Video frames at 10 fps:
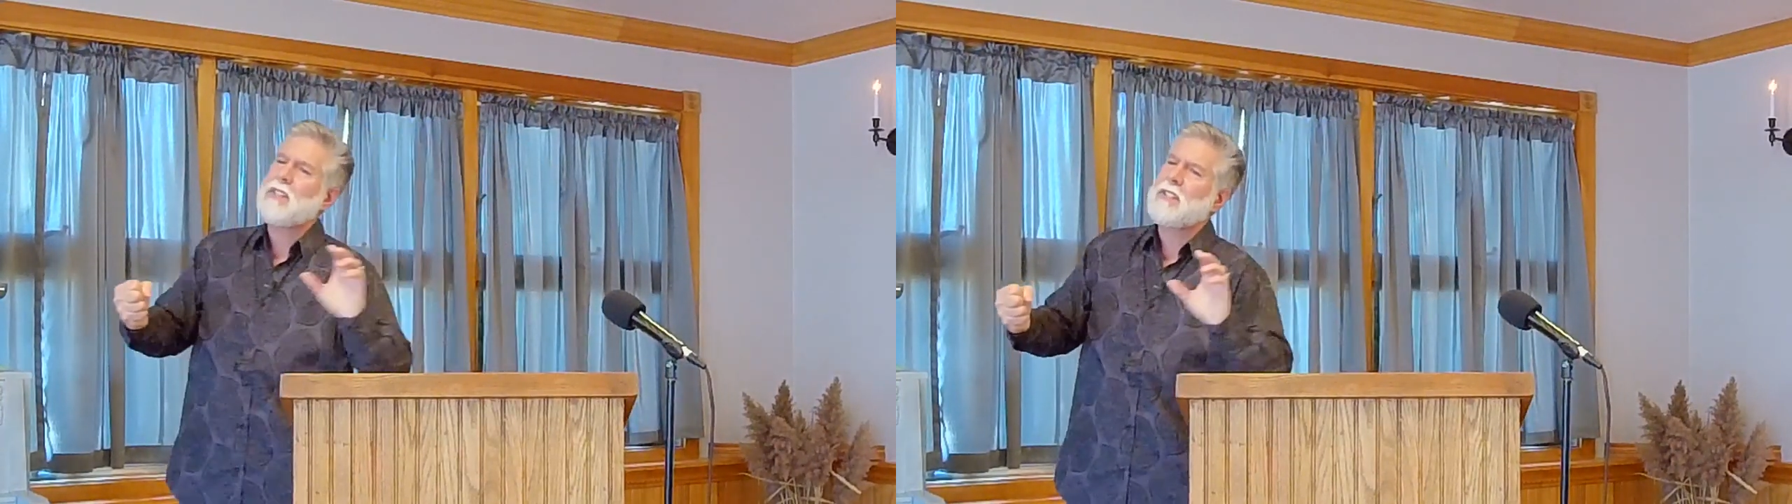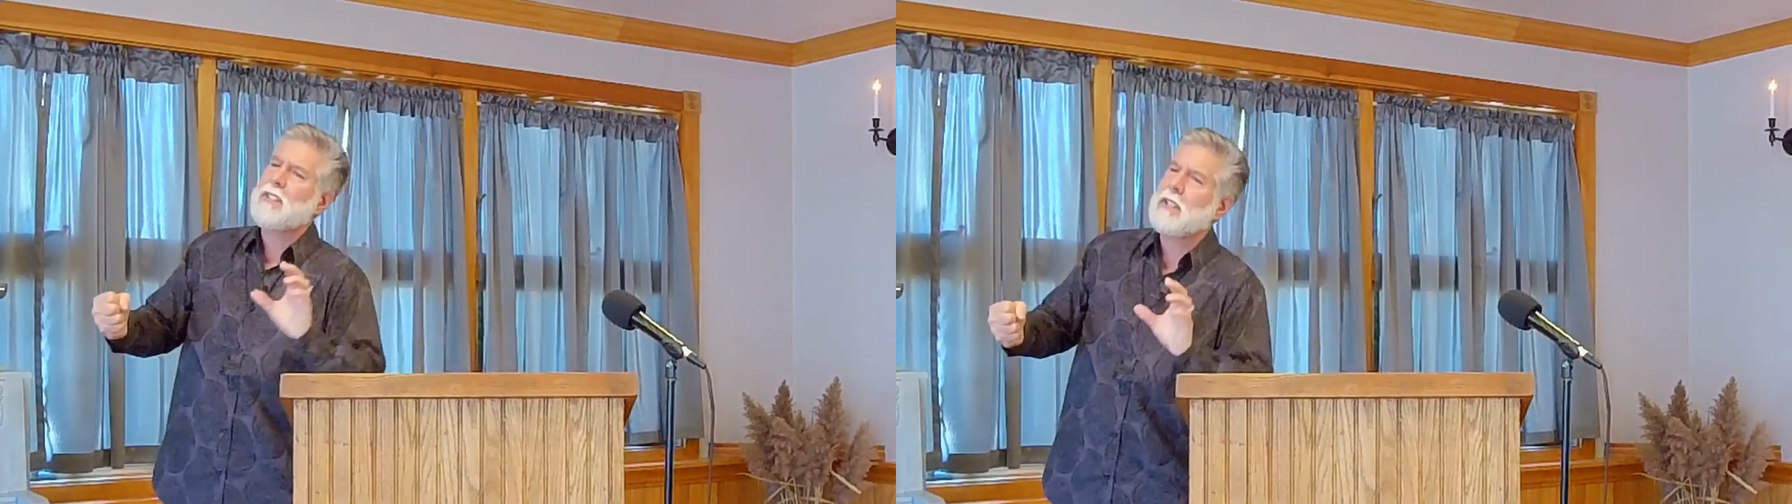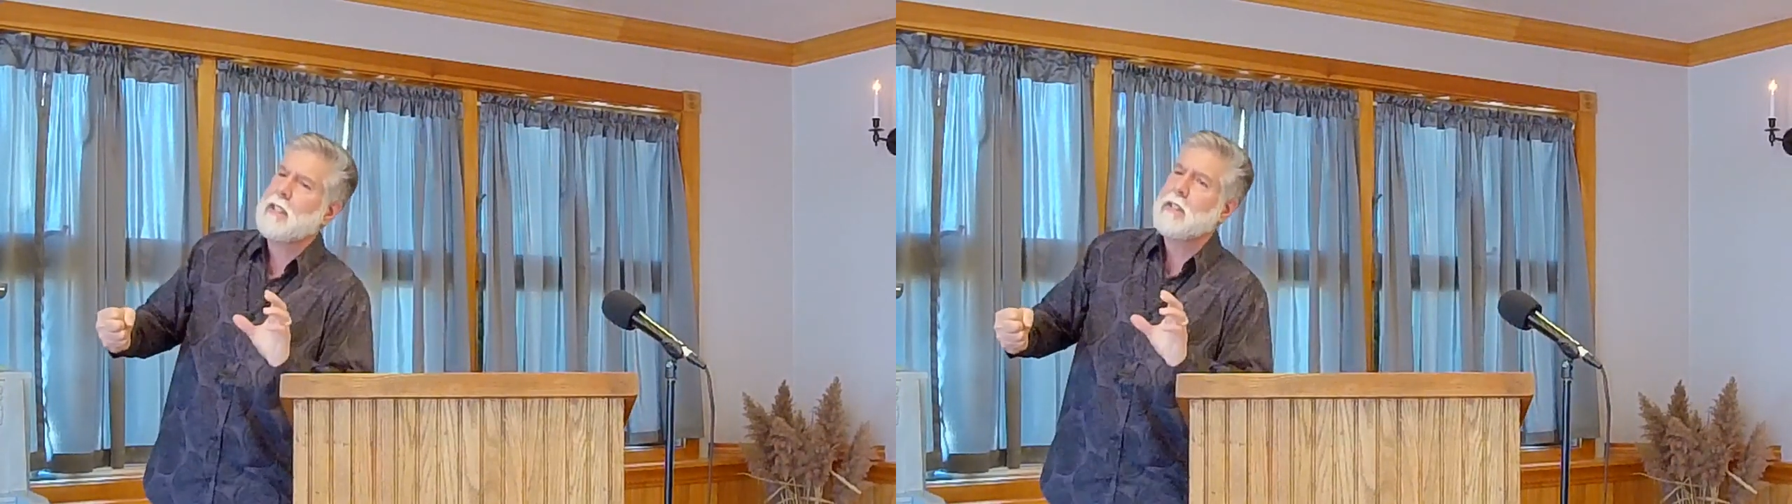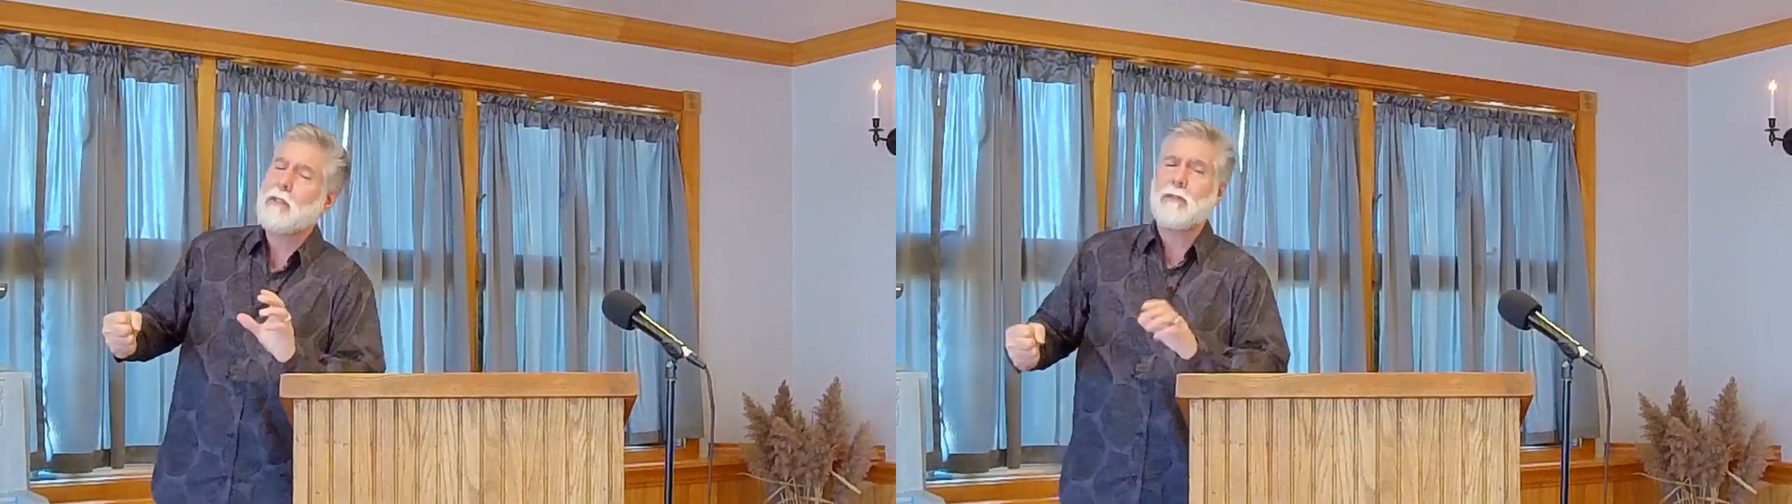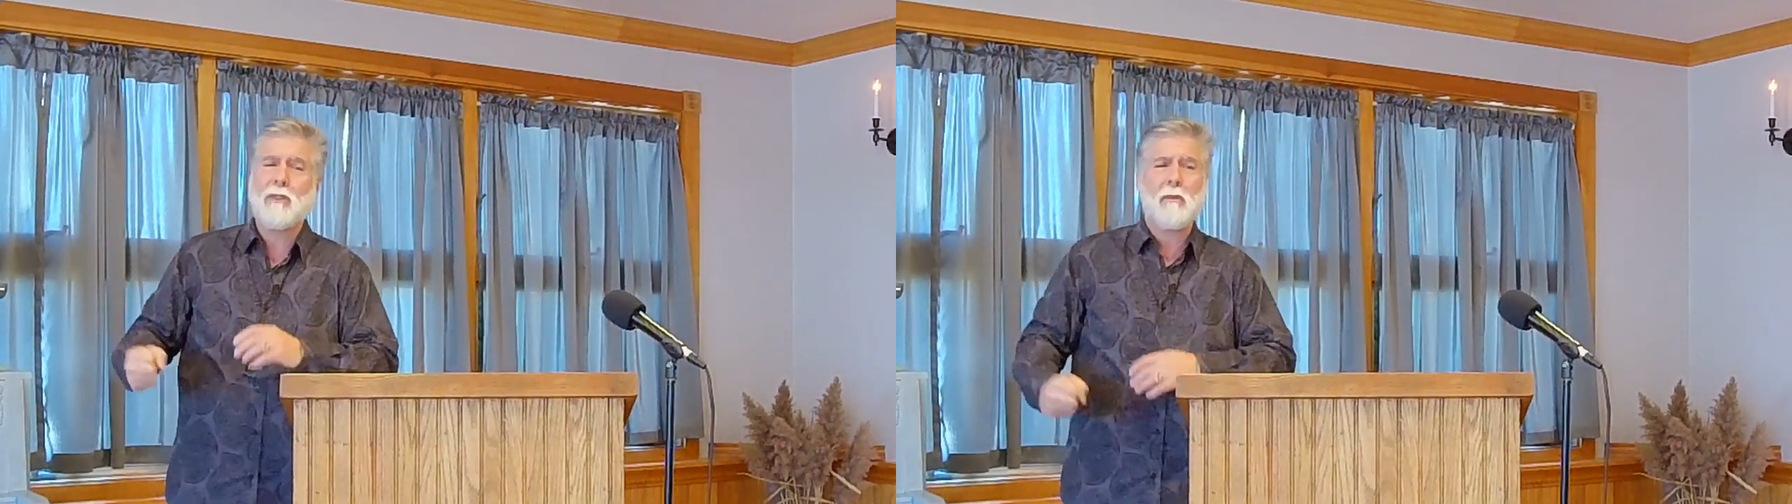
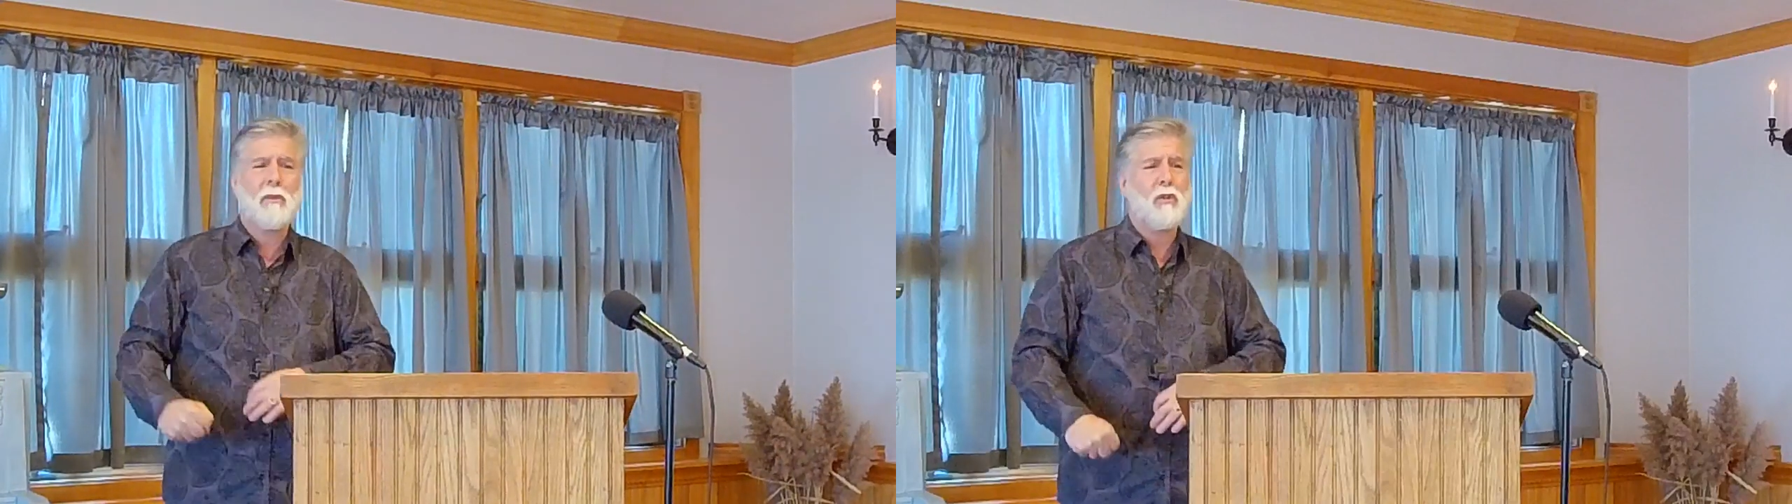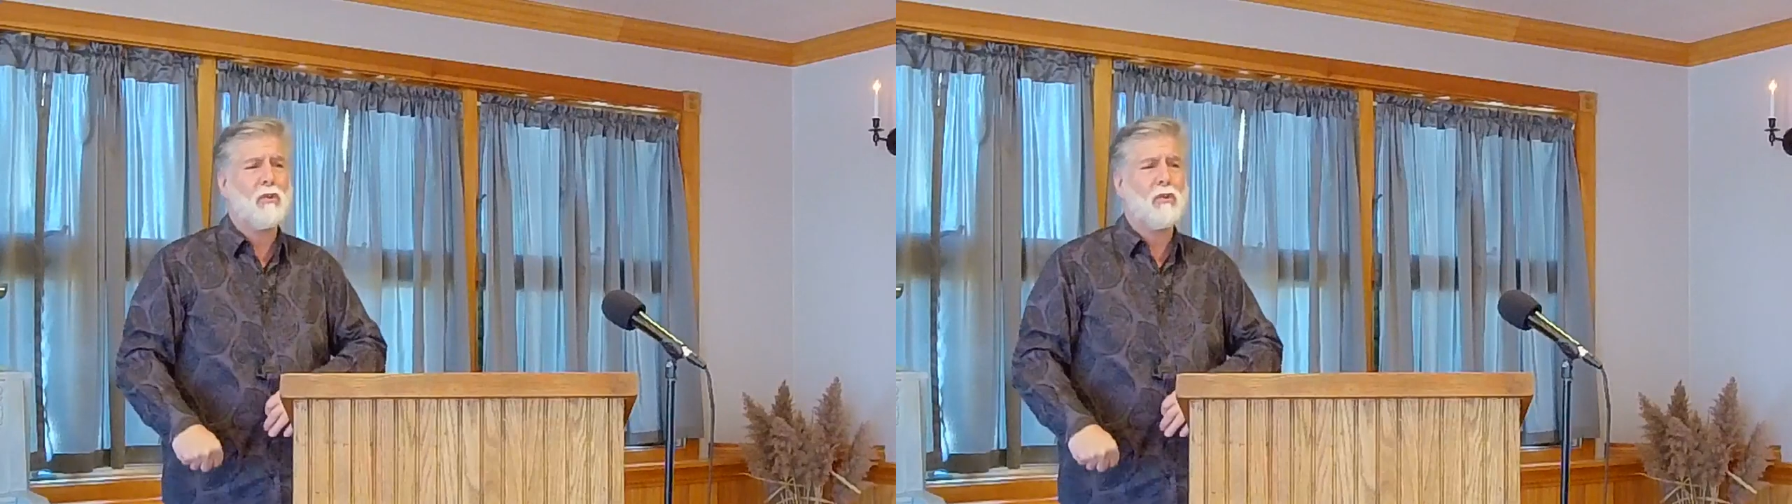steal from you.